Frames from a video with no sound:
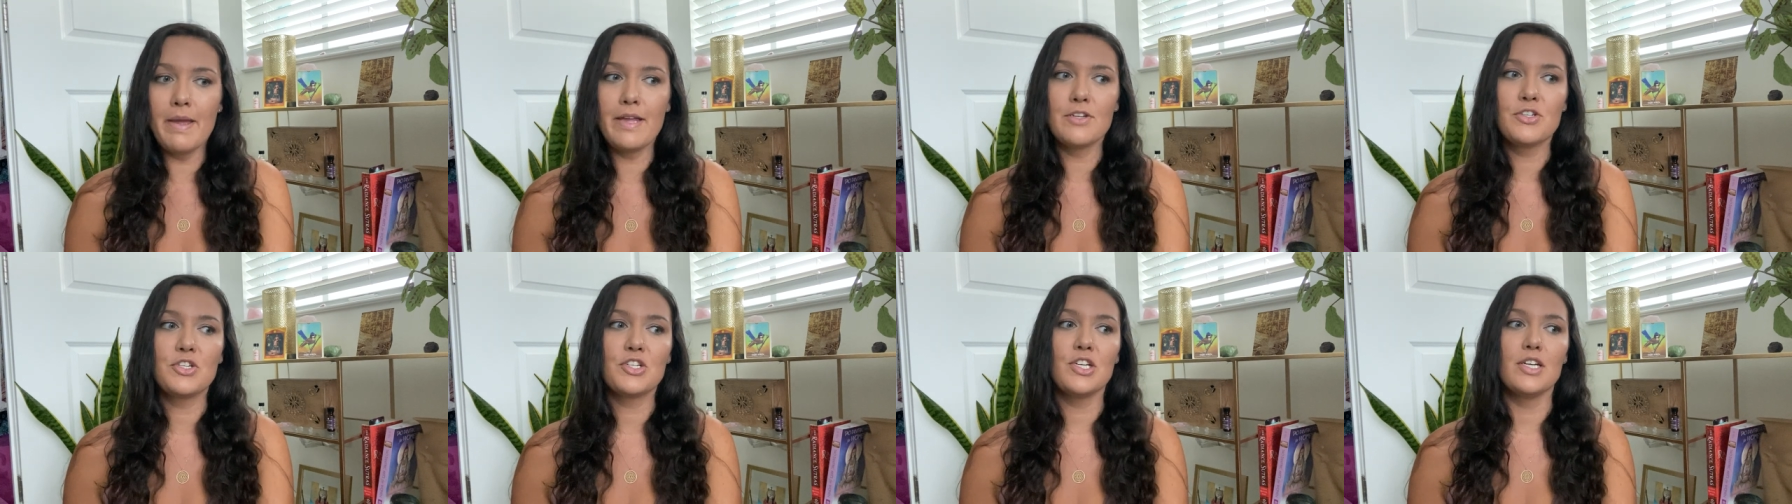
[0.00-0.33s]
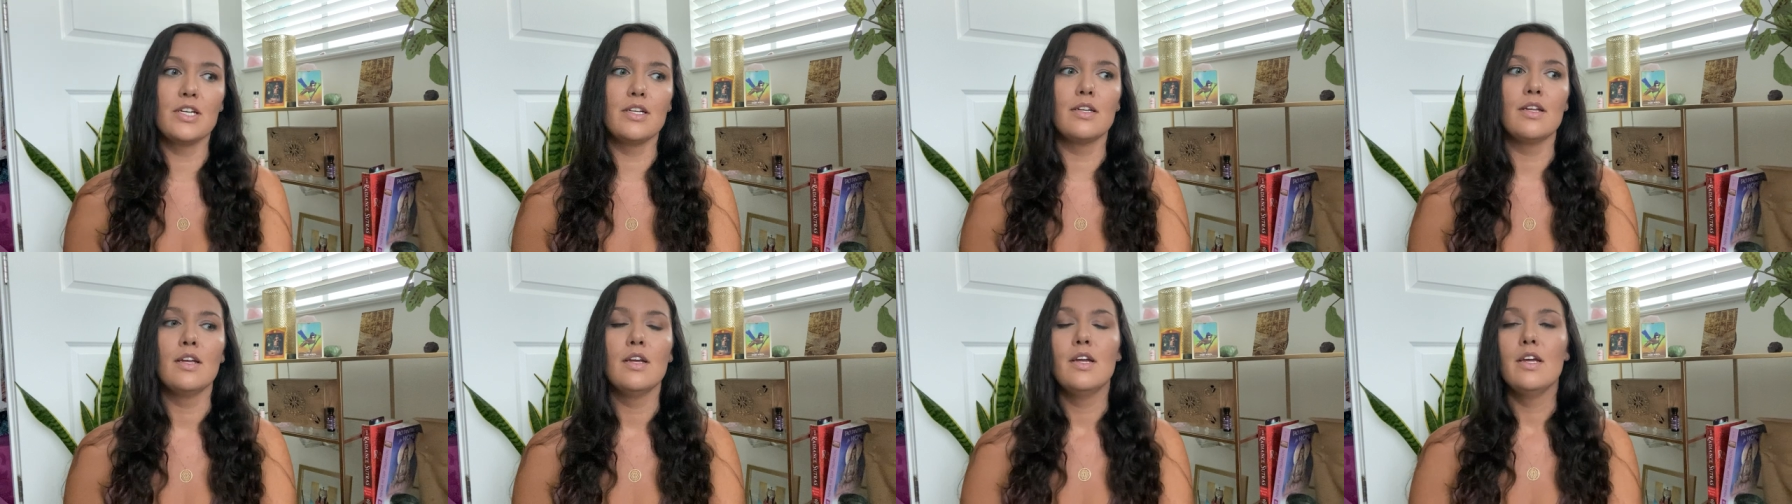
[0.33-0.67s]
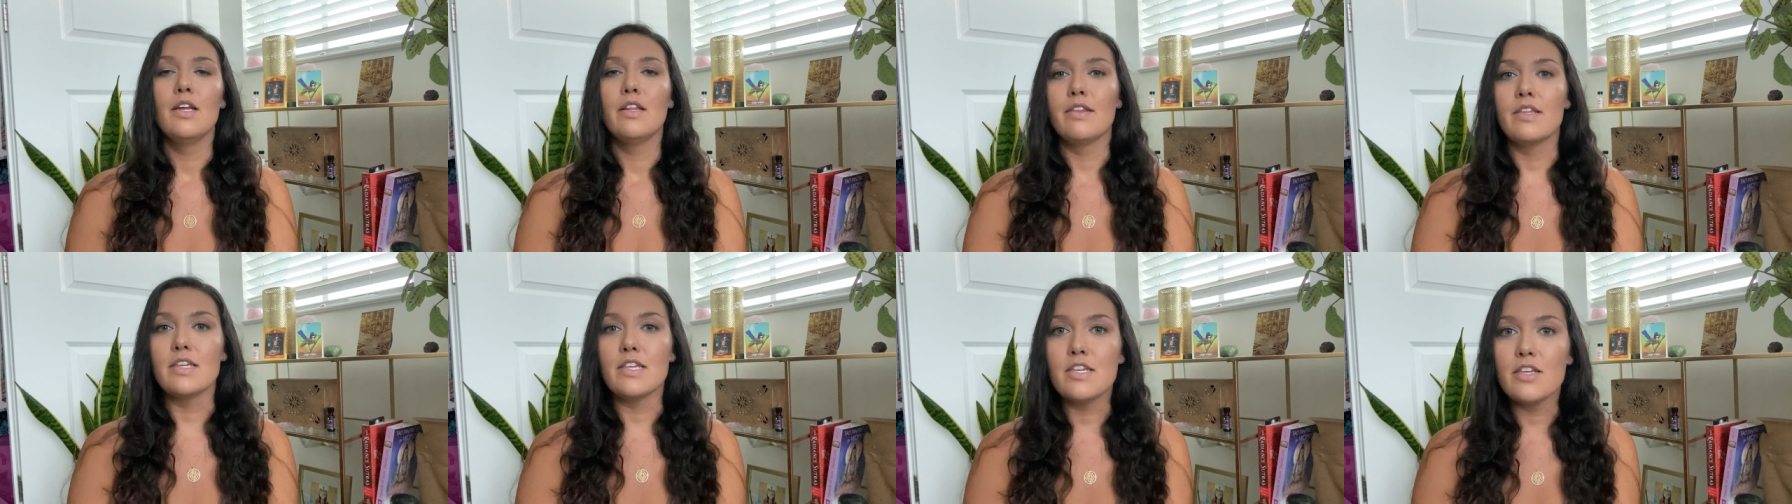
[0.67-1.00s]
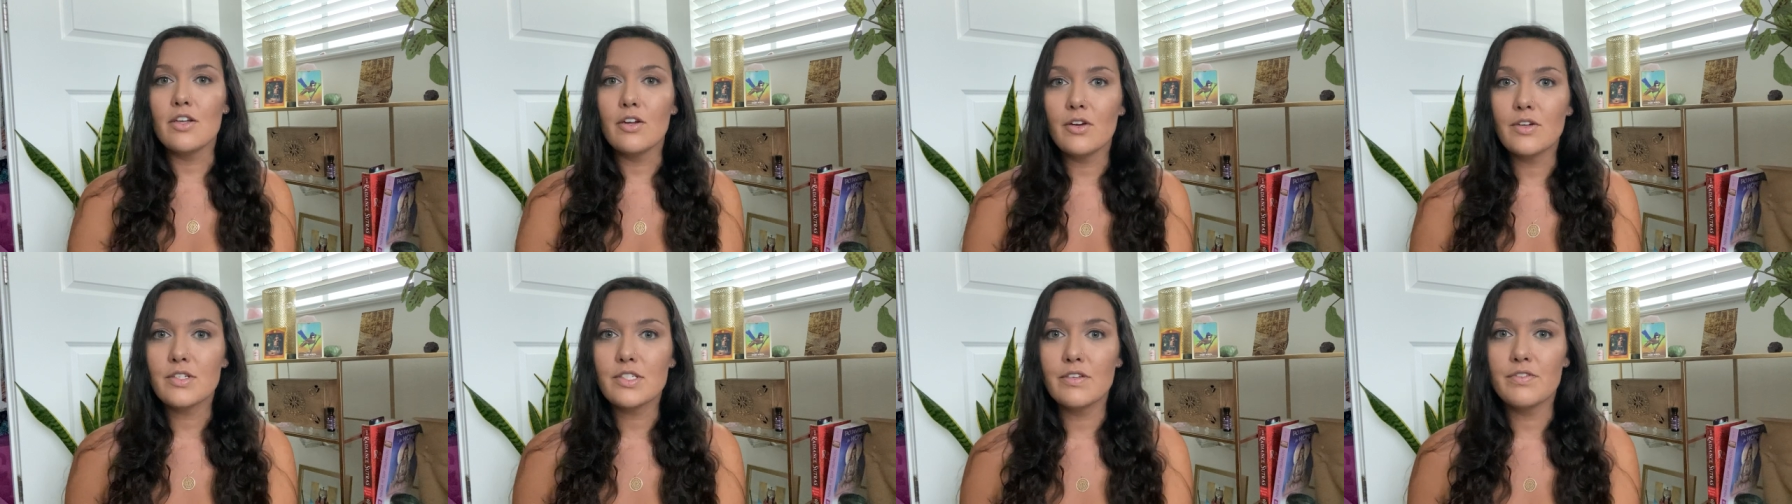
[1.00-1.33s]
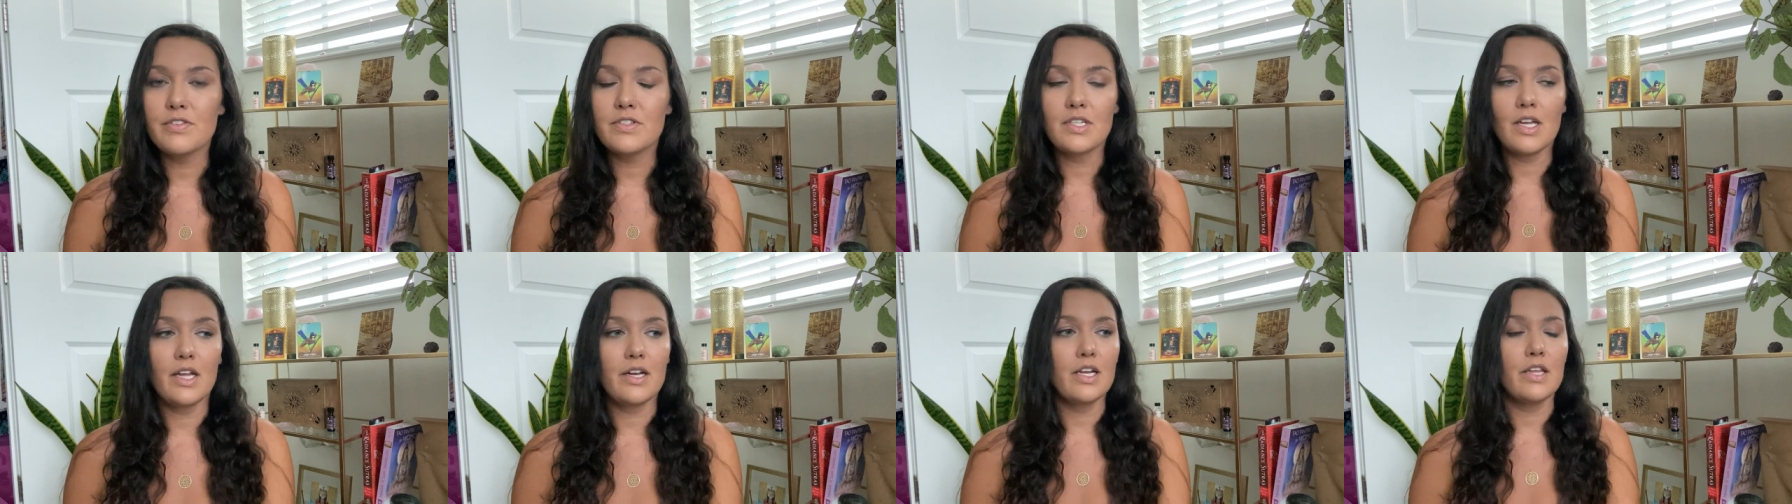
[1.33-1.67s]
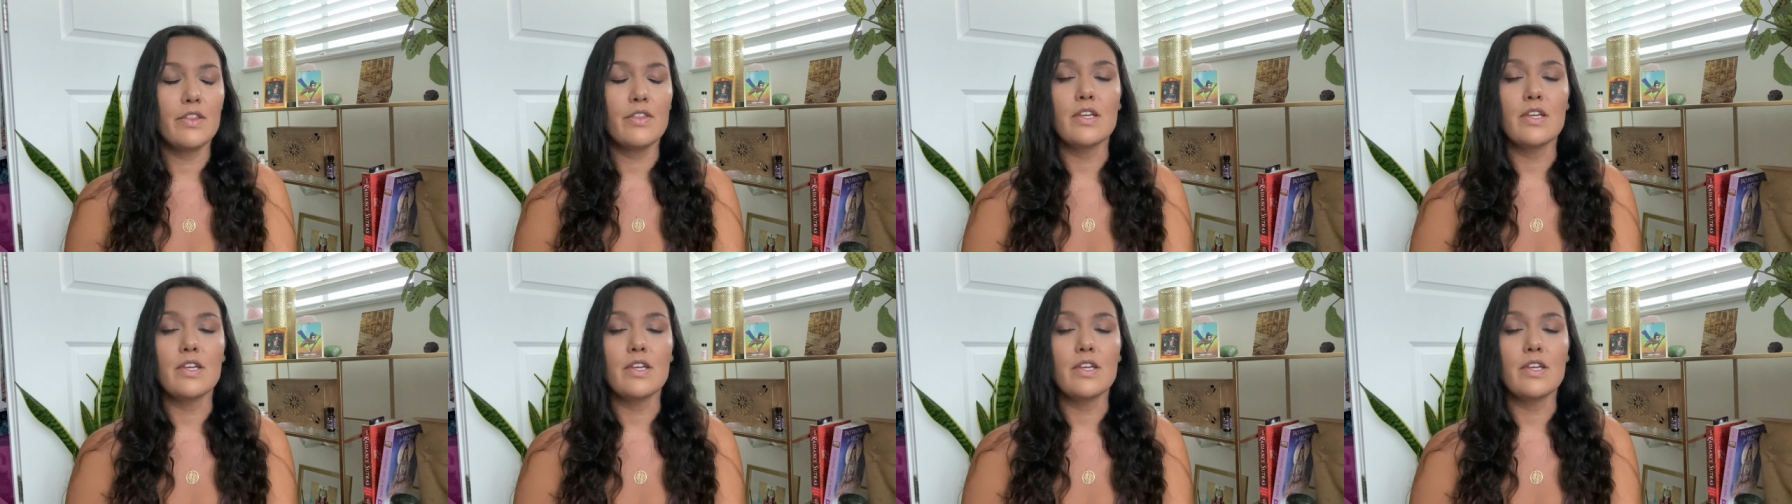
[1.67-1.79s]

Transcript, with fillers: mention the years of study,